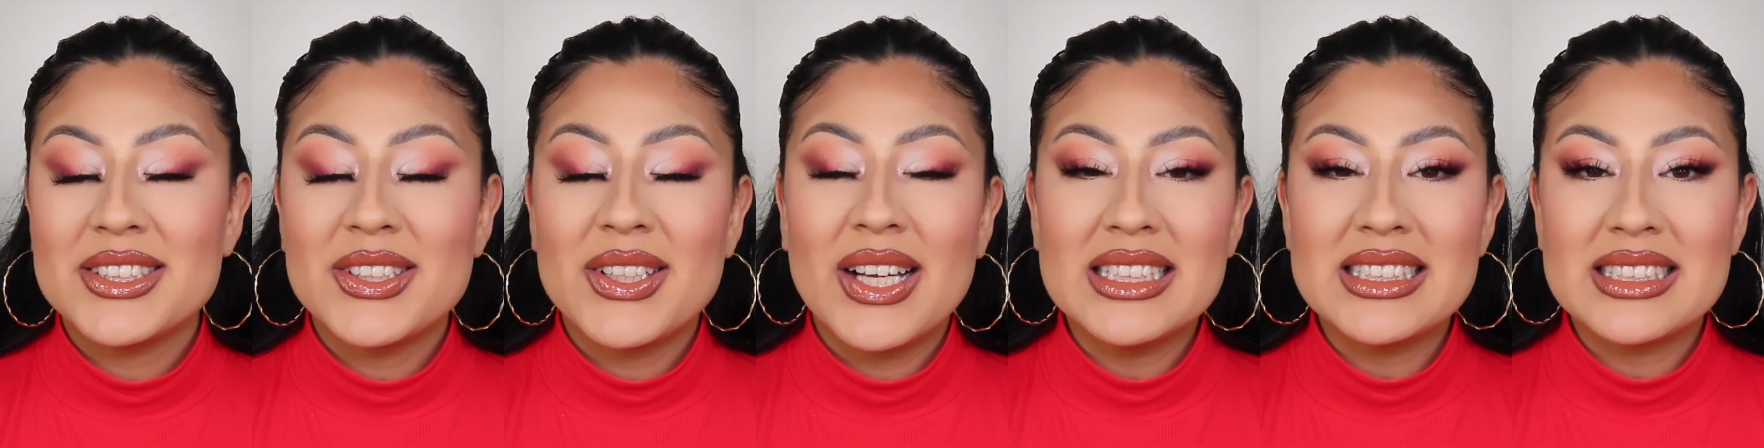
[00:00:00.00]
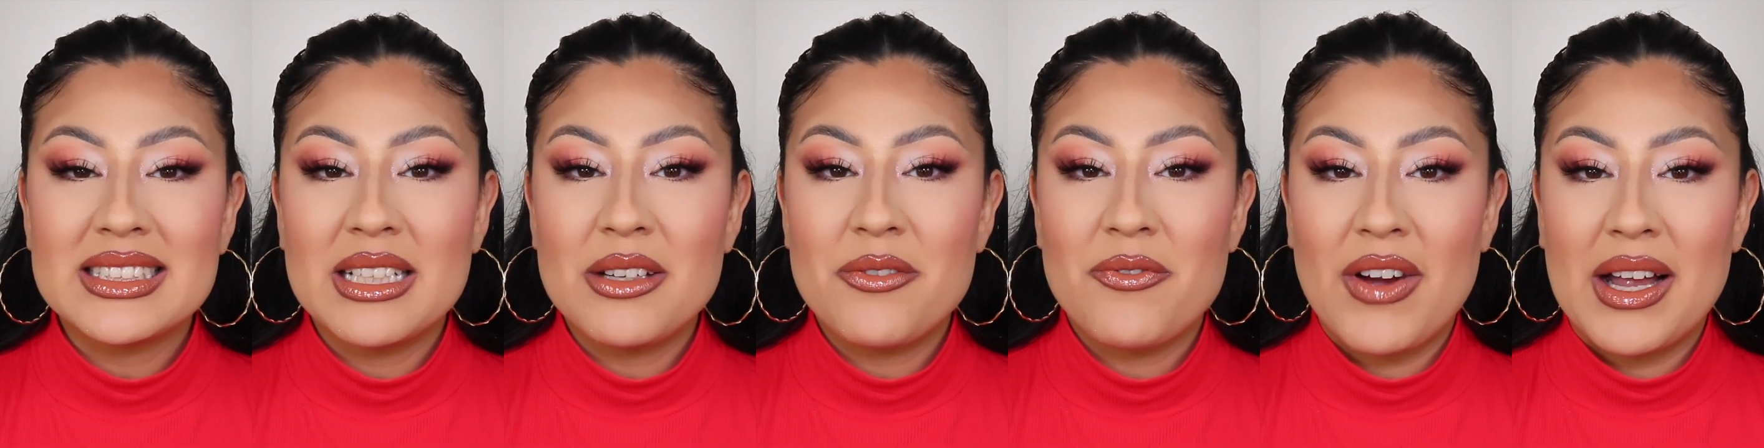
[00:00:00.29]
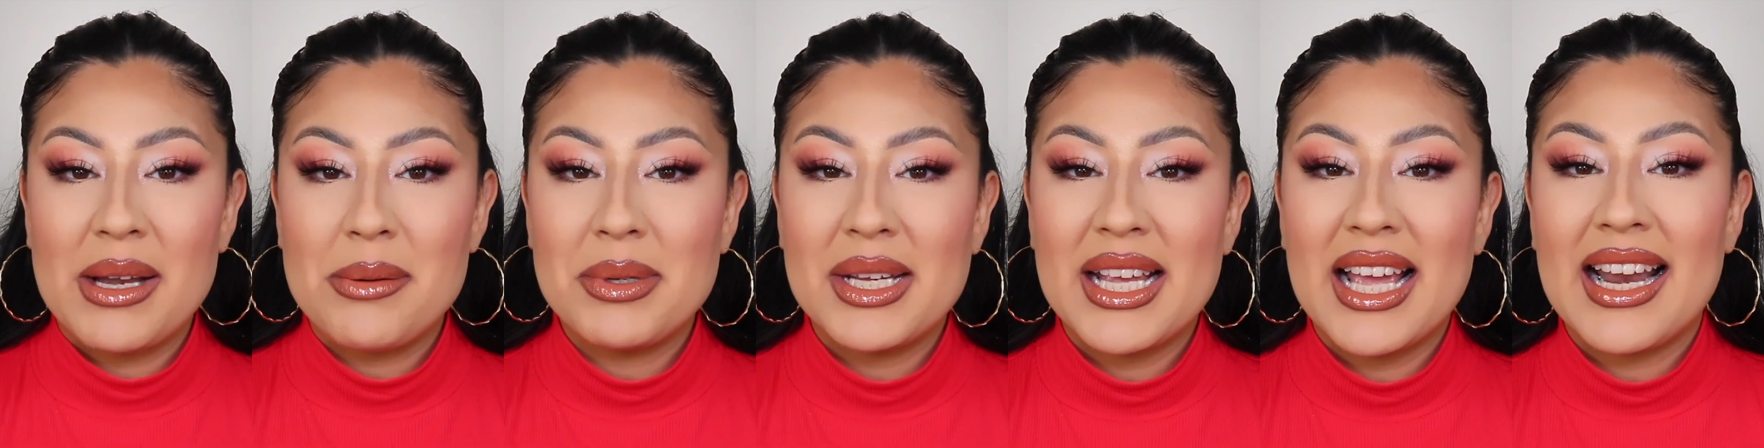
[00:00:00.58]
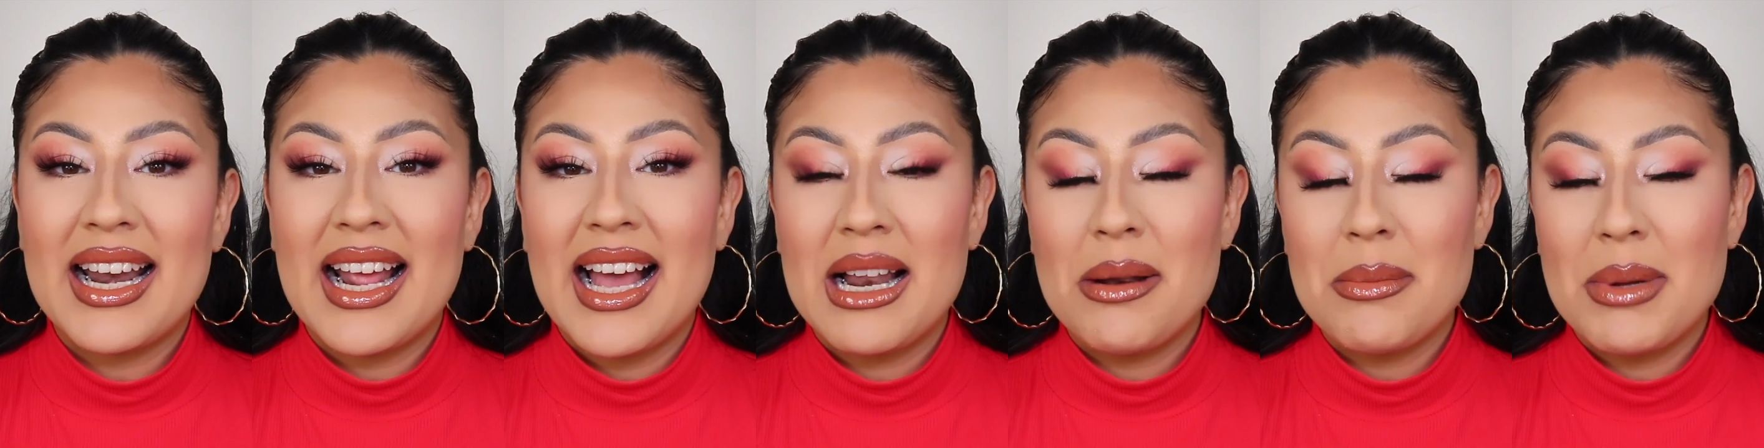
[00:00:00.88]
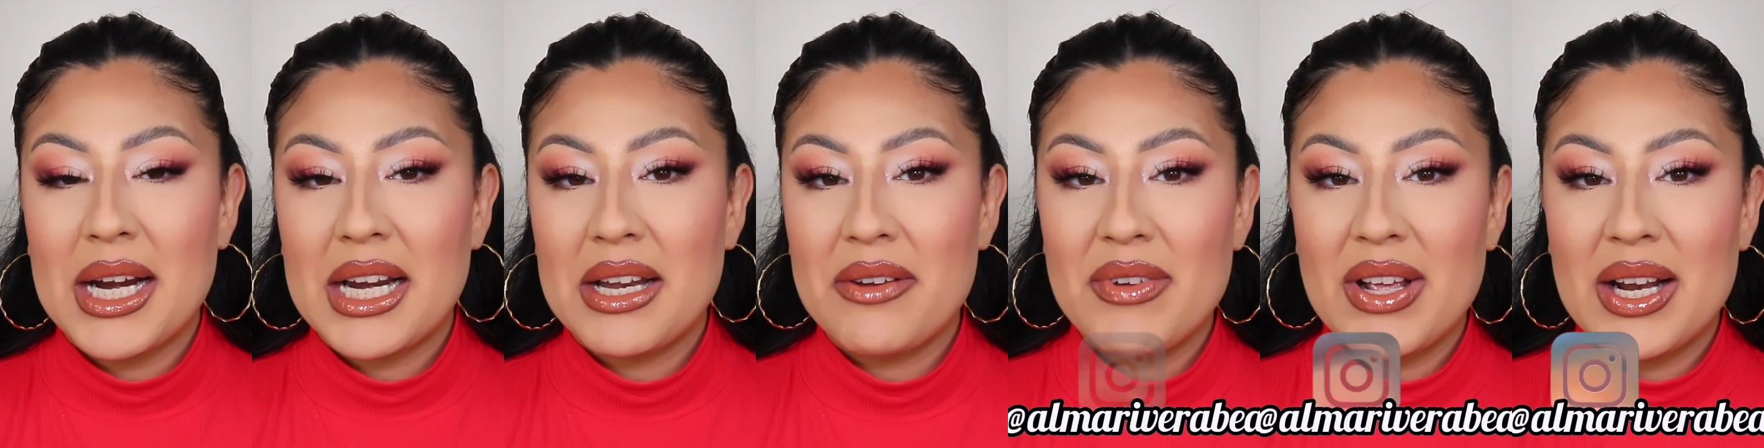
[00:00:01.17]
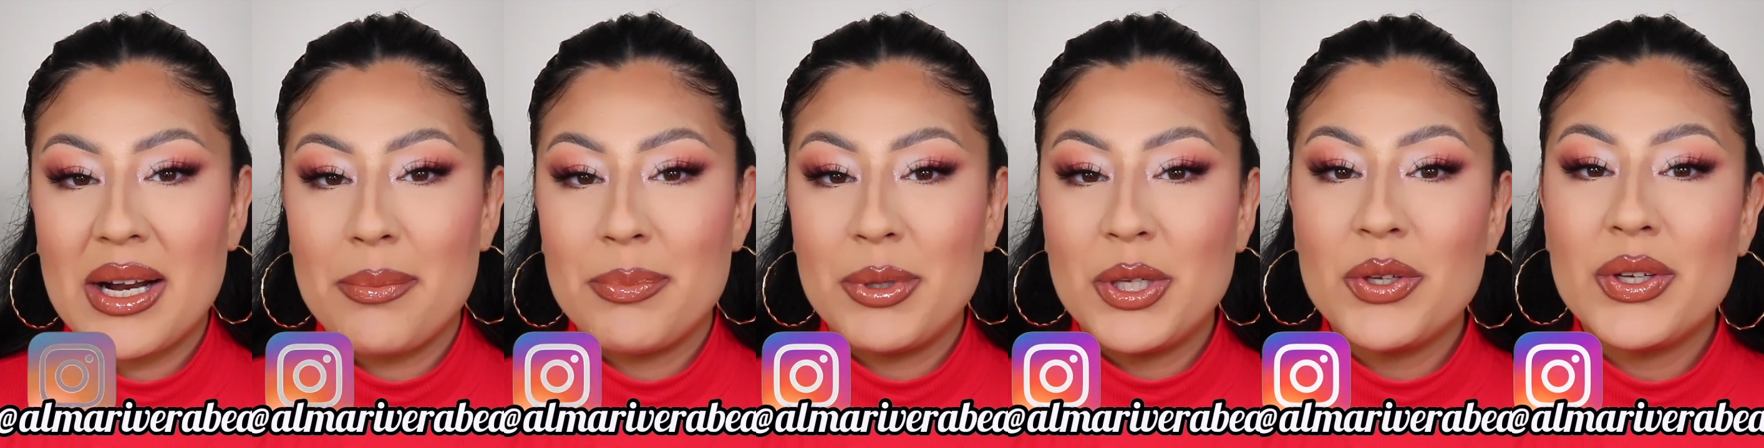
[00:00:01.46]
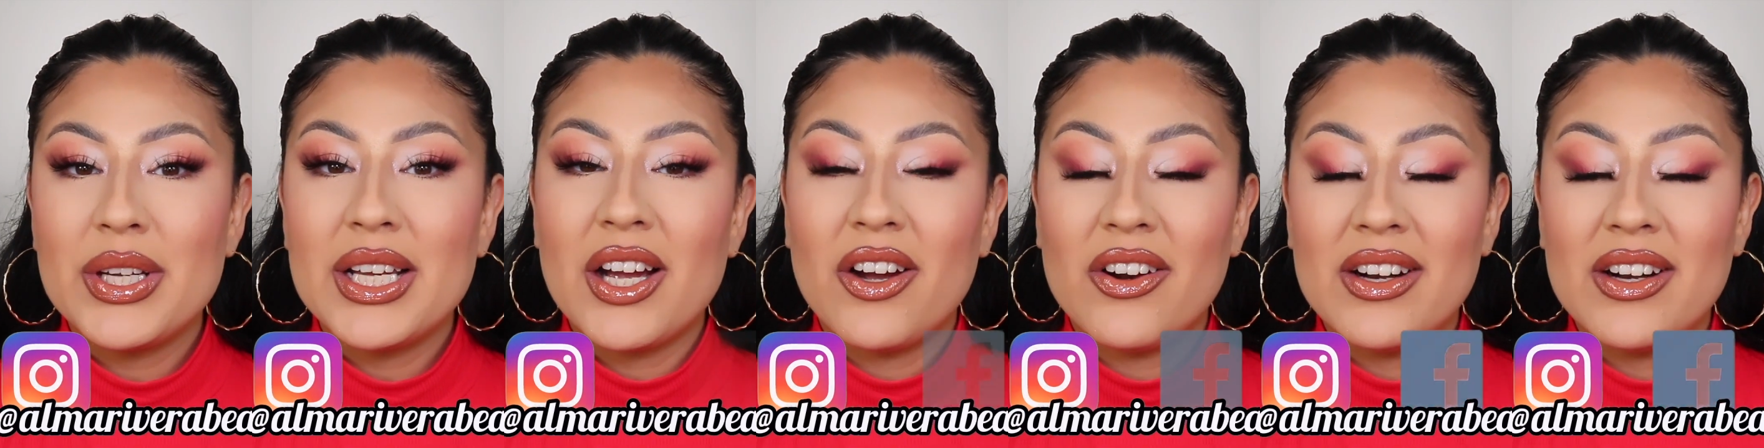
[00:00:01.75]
You guys could find me at Alma Rivera Beauty